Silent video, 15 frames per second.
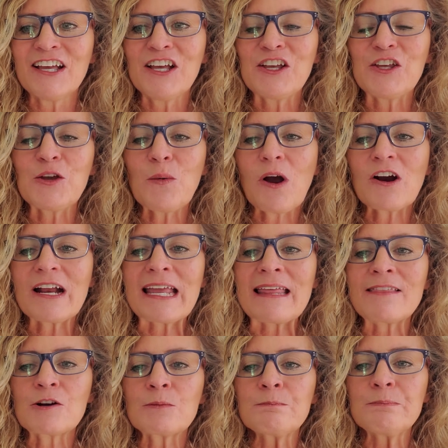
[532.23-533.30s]
You are
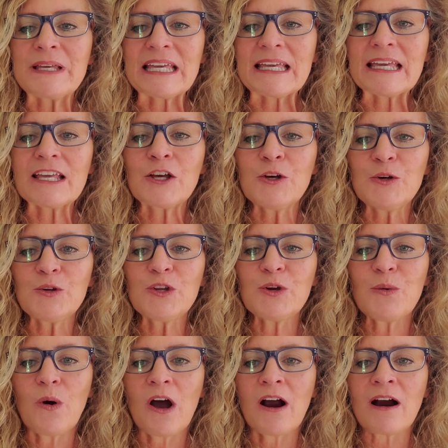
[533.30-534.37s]
either being who
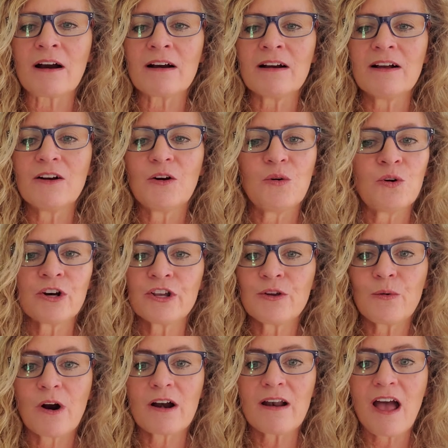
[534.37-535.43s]
you are or you
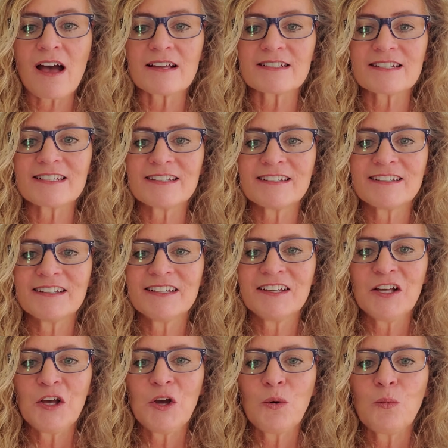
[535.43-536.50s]
are not.
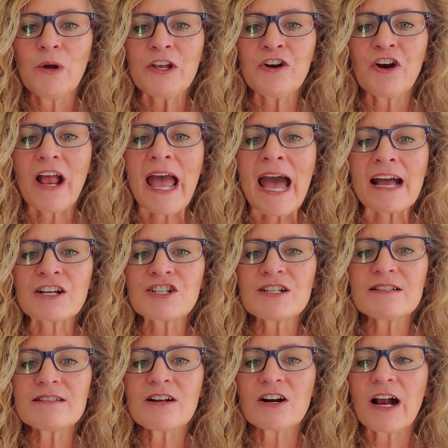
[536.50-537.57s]
When your
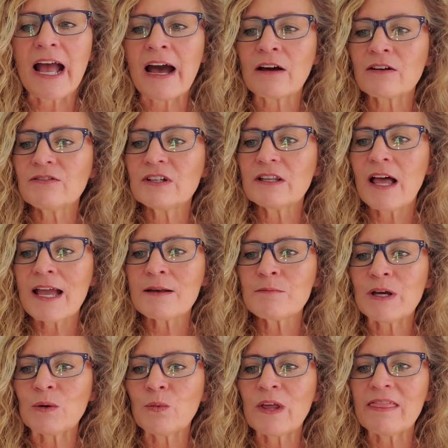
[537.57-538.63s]
actions are out of
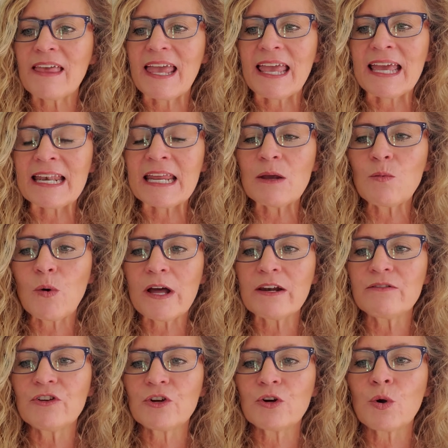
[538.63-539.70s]
alignment with any one of
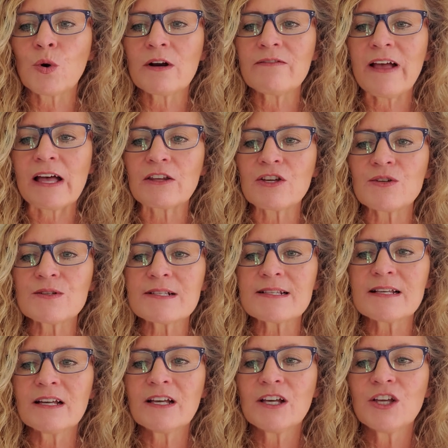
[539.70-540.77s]
your core values,
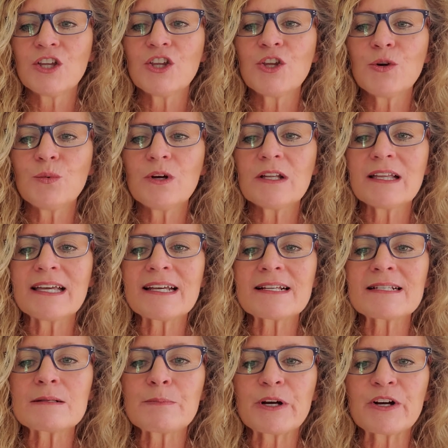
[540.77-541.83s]
you will
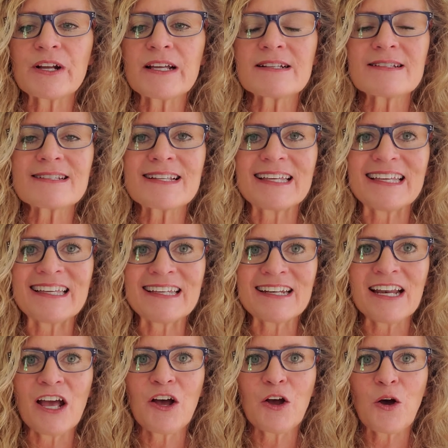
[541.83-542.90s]
experience
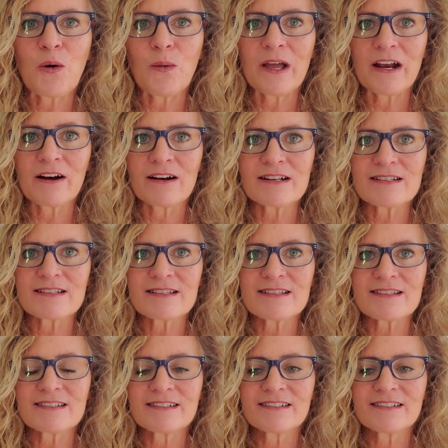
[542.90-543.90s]
incoherence.